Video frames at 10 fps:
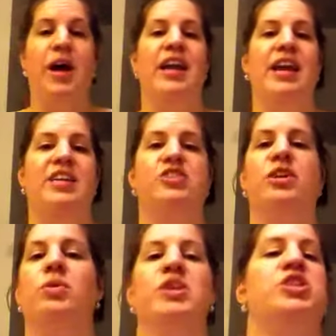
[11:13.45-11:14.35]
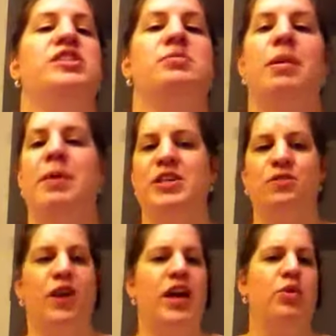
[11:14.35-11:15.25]
not answering questions to my best
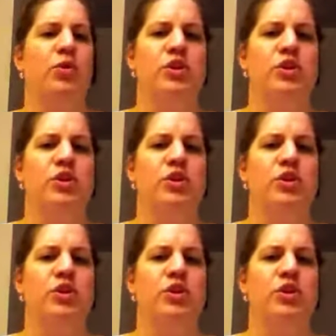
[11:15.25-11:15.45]
friend or